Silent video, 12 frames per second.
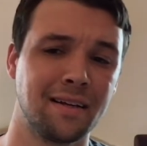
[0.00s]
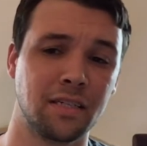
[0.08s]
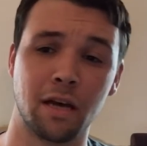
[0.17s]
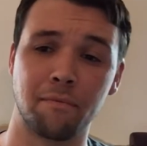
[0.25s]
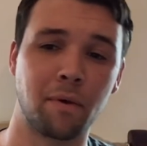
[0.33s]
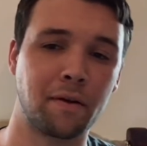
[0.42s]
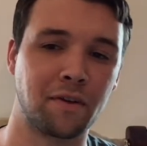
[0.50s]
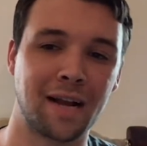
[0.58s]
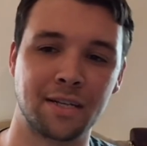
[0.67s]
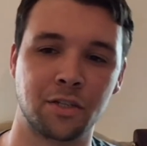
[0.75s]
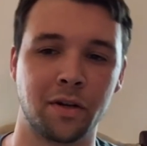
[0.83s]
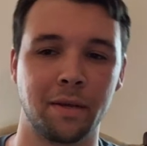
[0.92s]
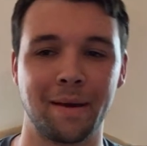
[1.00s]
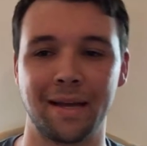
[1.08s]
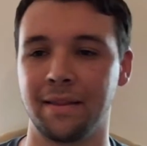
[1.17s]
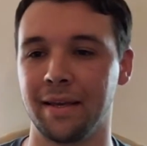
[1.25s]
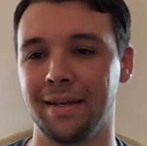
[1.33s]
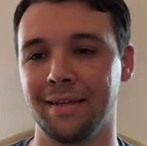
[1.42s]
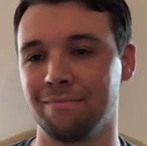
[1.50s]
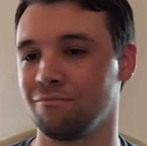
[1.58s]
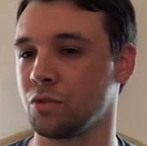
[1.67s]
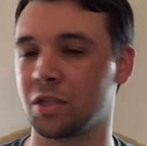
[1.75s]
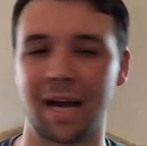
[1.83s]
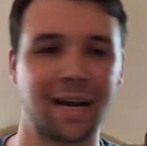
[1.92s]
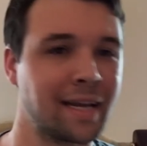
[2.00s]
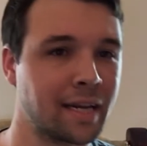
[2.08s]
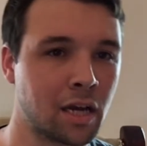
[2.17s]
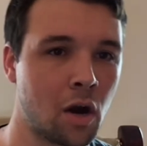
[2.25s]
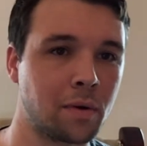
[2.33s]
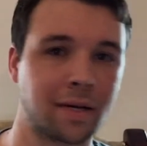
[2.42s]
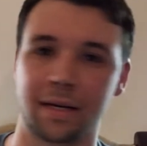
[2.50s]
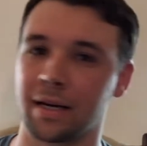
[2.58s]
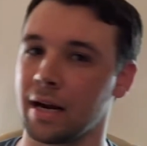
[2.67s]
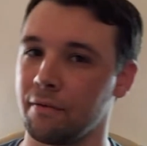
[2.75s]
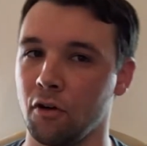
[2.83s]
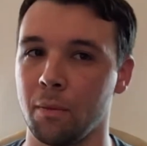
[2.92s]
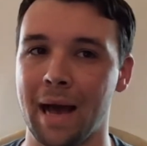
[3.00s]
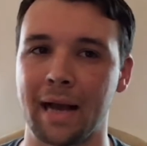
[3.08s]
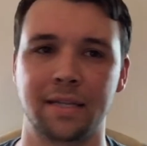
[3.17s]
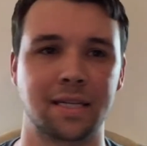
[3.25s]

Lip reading: Tough break for Gastonia, man. They kind of get it going, kind of fall back.